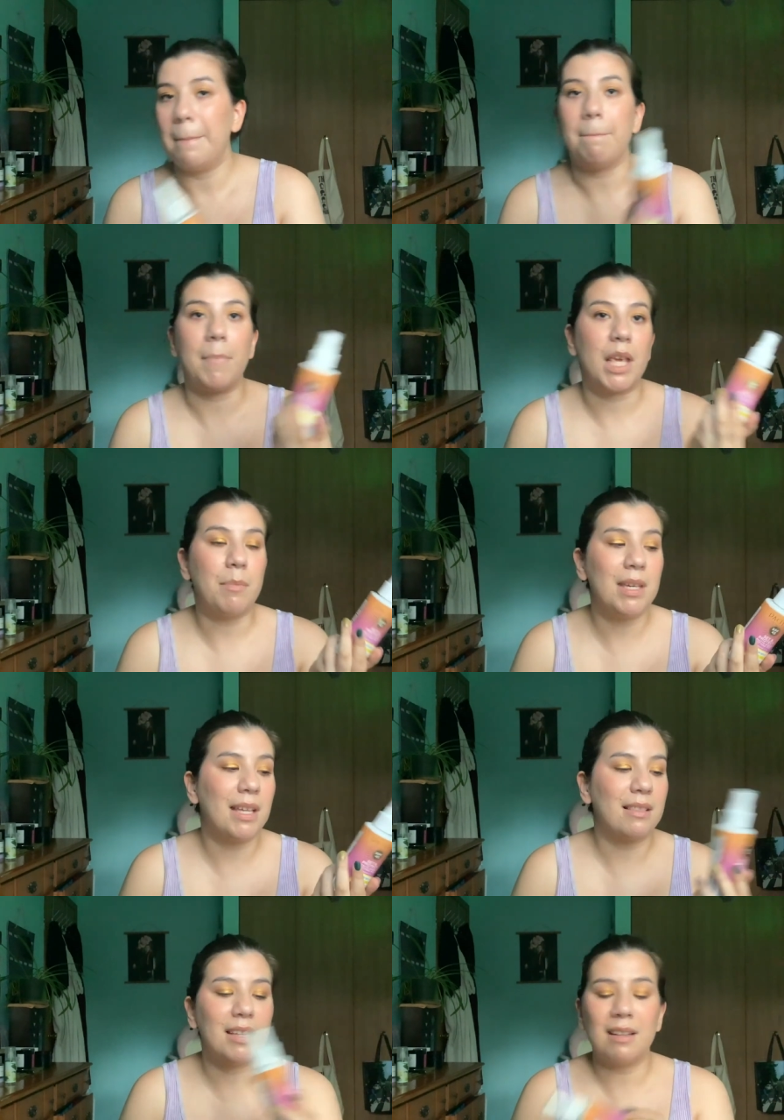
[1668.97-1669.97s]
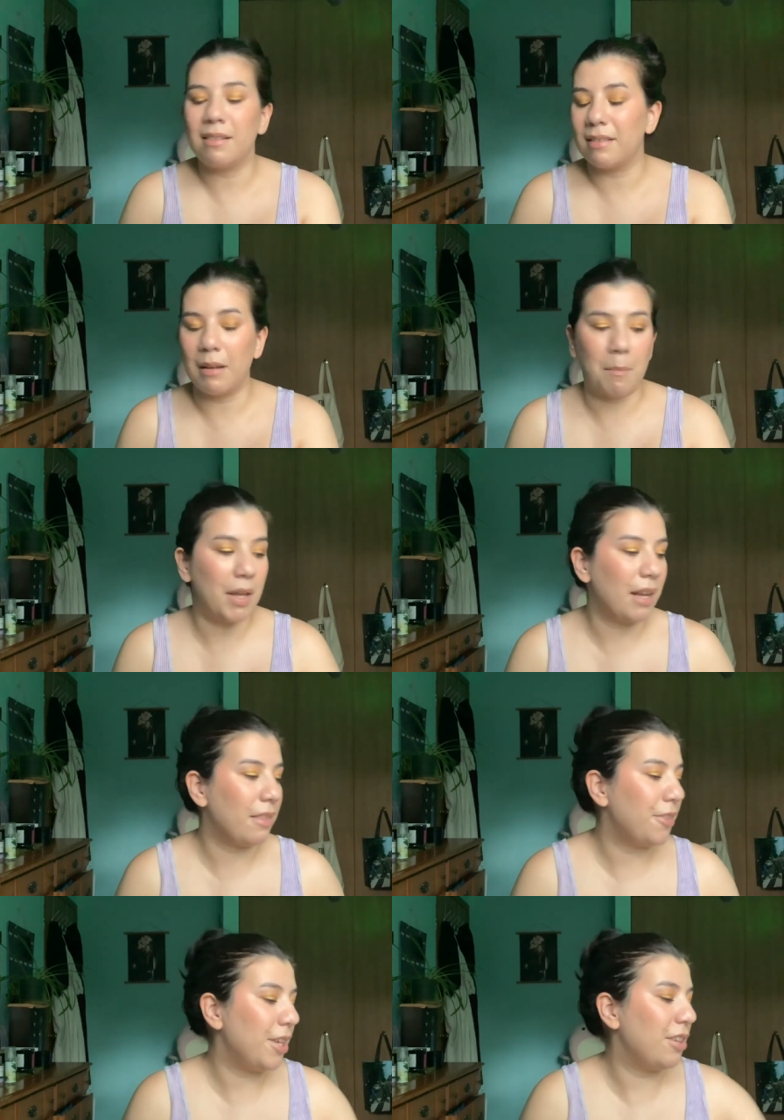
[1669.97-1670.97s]
maybe get this, but I
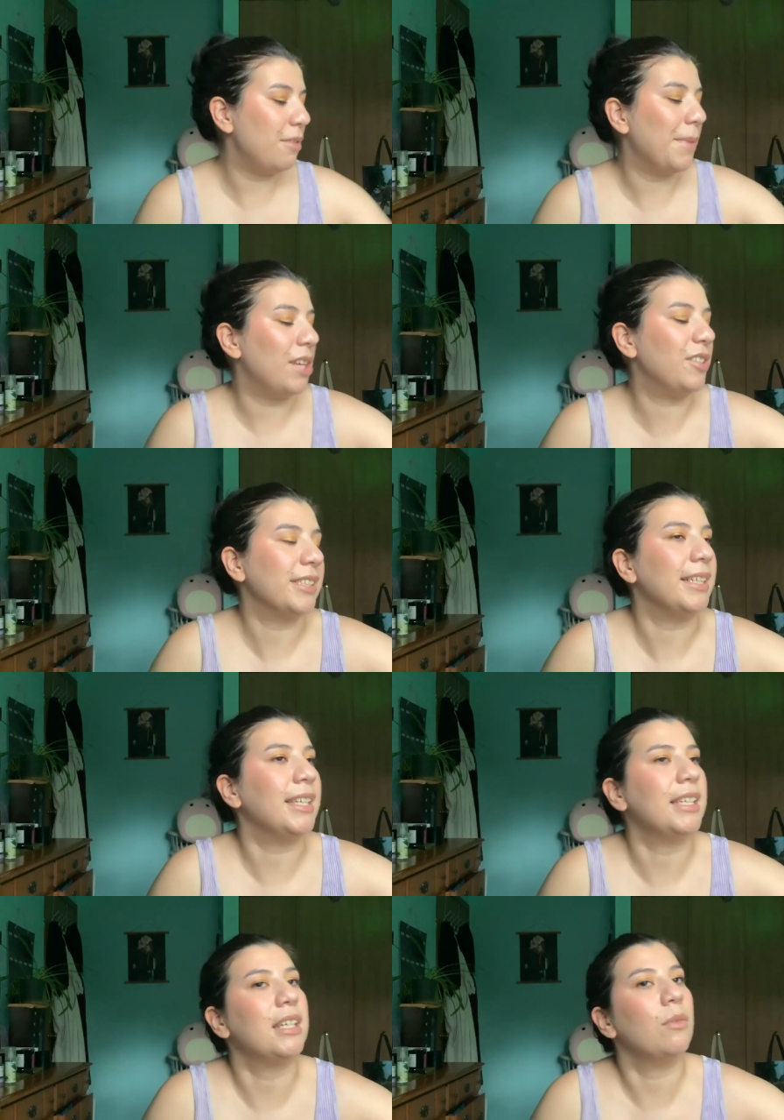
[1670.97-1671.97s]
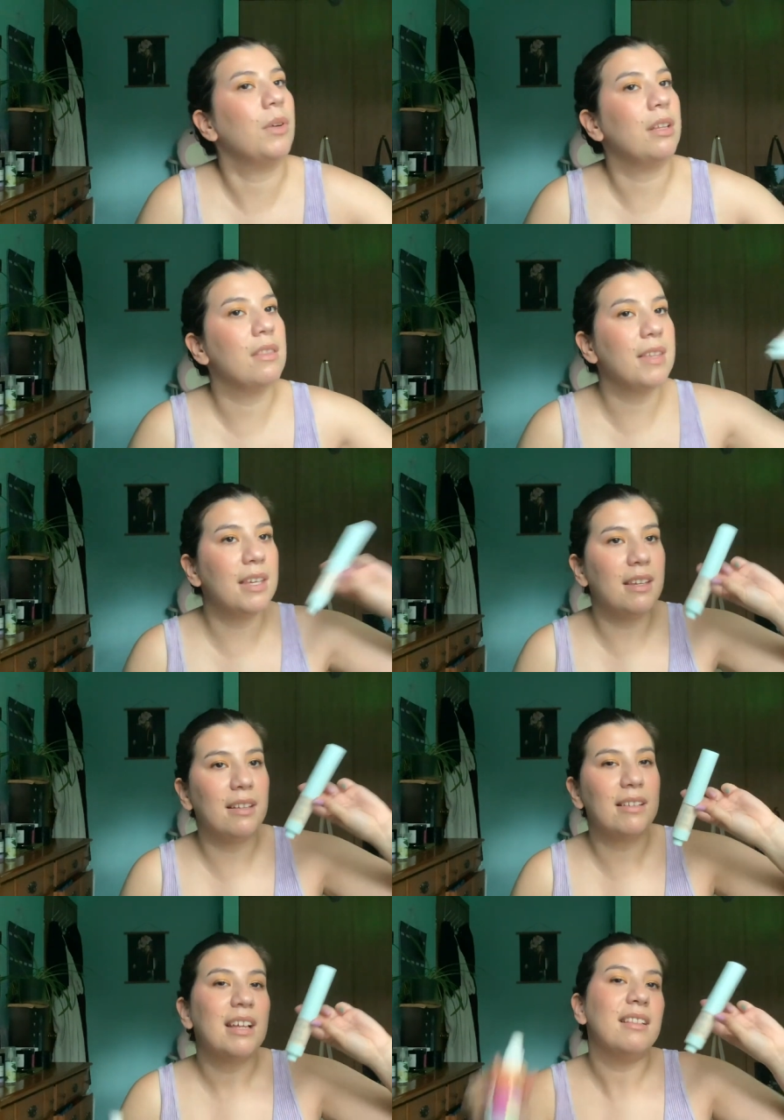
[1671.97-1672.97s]
think you might just like getting one of these.